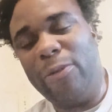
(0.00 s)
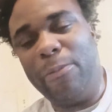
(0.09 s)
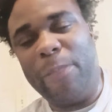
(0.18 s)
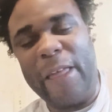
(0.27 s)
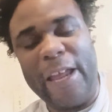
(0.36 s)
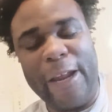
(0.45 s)

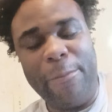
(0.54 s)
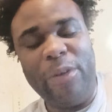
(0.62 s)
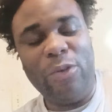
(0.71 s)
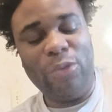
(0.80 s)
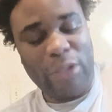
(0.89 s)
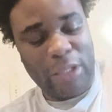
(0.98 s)
played
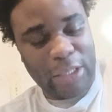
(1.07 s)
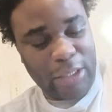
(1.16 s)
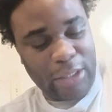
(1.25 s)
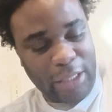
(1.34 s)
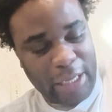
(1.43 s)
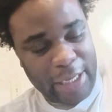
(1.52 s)
music
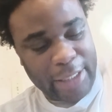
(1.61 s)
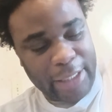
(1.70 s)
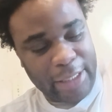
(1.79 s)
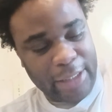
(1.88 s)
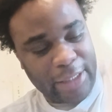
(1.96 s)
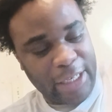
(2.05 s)
and
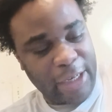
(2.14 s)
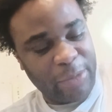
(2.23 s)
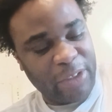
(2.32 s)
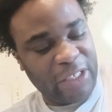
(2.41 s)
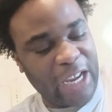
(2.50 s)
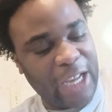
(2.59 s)
to
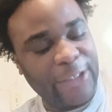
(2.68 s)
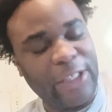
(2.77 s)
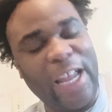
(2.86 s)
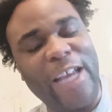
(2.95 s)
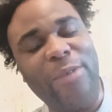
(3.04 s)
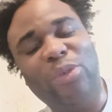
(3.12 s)
hypnotize the
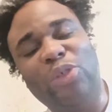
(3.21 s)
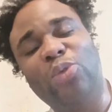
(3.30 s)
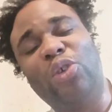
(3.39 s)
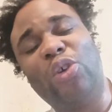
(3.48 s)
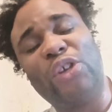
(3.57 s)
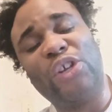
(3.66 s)
animals of
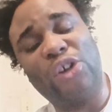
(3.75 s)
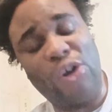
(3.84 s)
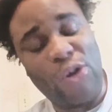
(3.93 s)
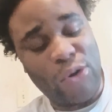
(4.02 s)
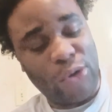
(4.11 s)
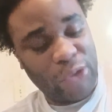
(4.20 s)
Donkey
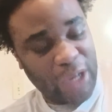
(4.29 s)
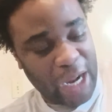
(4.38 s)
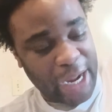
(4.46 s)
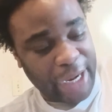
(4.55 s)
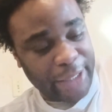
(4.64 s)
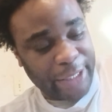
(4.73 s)
Kong
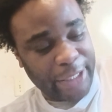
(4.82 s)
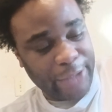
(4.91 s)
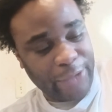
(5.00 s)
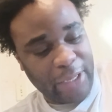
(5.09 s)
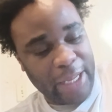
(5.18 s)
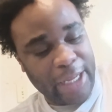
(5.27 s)
Island,
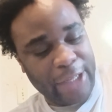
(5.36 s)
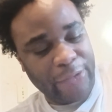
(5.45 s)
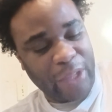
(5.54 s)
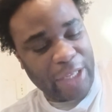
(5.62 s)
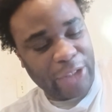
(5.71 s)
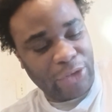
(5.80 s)
and
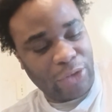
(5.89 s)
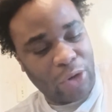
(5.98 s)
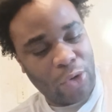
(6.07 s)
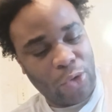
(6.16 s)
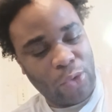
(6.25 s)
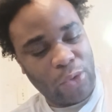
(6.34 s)
they
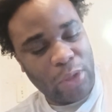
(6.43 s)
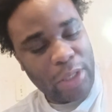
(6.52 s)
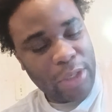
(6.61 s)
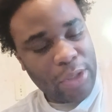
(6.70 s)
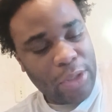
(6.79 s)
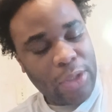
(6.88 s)
stole
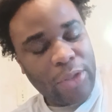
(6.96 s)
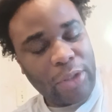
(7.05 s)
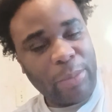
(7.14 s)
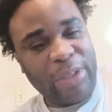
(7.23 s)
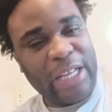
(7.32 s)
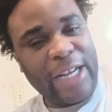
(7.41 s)
the
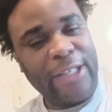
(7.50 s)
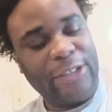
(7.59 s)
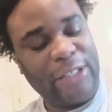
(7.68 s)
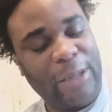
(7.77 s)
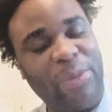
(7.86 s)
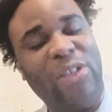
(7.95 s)
bananas
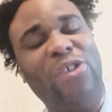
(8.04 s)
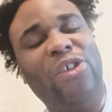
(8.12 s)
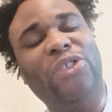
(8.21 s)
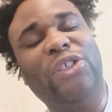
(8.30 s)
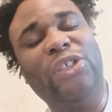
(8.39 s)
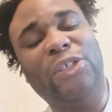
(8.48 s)
that
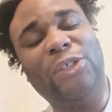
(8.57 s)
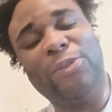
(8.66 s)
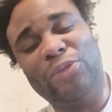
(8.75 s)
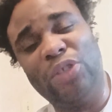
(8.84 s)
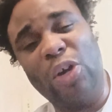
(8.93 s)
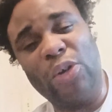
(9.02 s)
belonged to
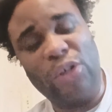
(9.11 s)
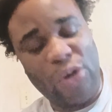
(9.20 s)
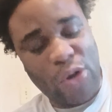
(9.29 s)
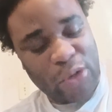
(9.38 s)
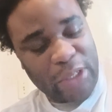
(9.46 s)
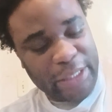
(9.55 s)
Donkey
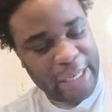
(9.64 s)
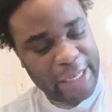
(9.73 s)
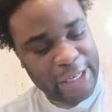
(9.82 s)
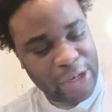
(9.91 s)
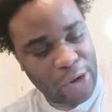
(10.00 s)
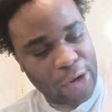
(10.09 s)
Kong and Diddy
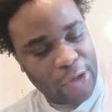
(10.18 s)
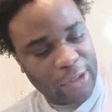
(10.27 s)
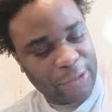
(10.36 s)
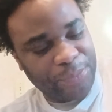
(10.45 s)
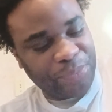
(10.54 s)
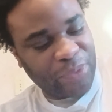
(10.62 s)
Kong.
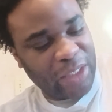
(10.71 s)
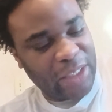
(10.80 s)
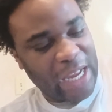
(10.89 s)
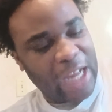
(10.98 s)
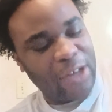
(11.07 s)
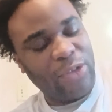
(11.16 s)

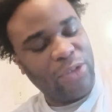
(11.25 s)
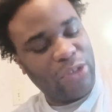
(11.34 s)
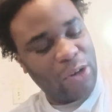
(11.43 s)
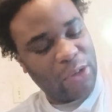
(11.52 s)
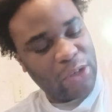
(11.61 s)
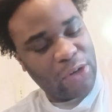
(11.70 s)
Now,
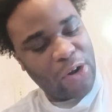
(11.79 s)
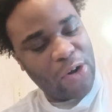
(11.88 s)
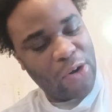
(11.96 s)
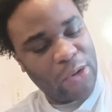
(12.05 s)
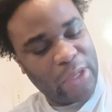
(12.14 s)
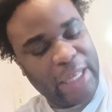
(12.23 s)
Donkey
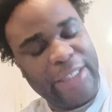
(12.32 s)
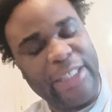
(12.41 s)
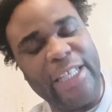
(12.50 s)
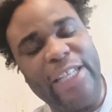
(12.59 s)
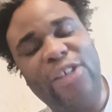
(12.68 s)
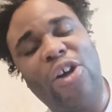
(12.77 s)
Kong and
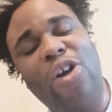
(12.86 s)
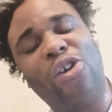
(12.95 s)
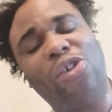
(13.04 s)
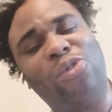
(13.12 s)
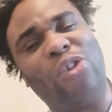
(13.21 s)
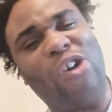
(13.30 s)
Diddy Kong
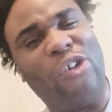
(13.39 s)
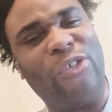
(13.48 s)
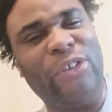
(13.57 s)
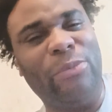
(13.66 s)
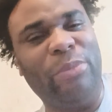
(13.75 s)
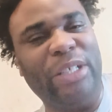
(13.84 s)
are
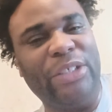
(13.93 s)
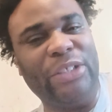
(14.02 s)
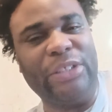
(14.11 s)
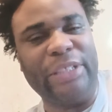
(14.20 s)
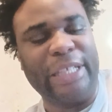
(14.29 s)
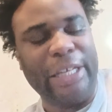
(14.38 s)
on a mission
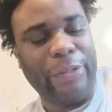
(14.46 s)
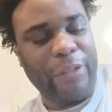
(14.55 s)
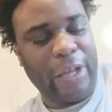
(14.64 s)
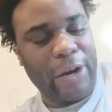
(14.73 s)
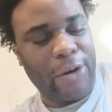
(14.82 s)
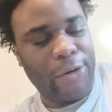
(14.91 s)
to get
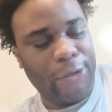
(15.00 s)
their